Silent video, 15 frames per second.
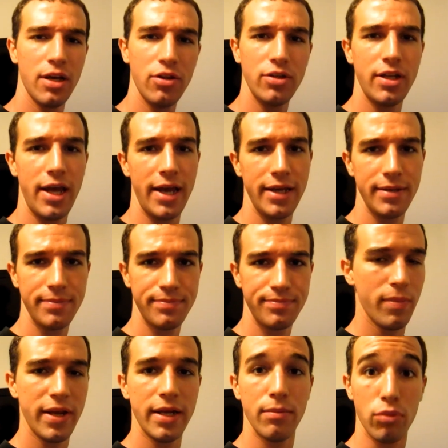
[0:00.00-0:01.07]
other day,
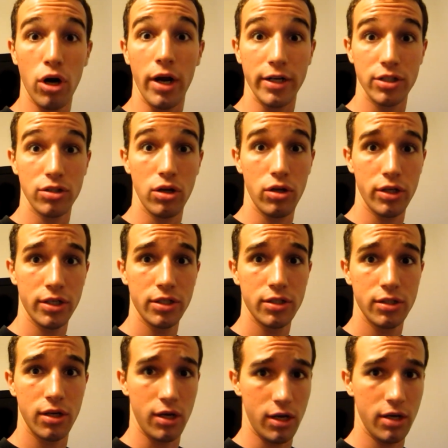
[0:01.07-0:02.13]
me and Brian
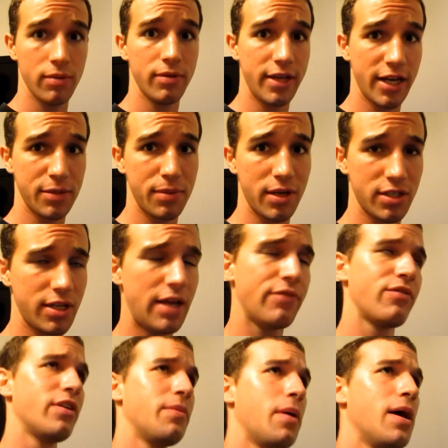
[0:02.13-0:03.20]
Stallings, uh, the Xbox
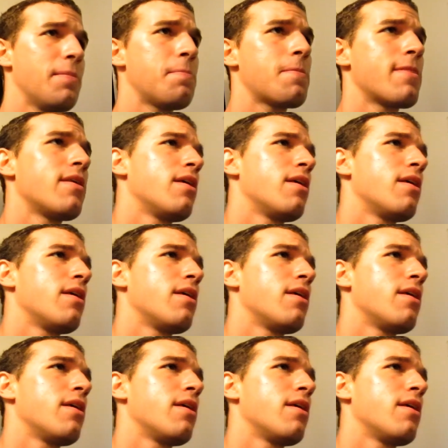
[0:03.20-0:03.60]
Live friend of mine,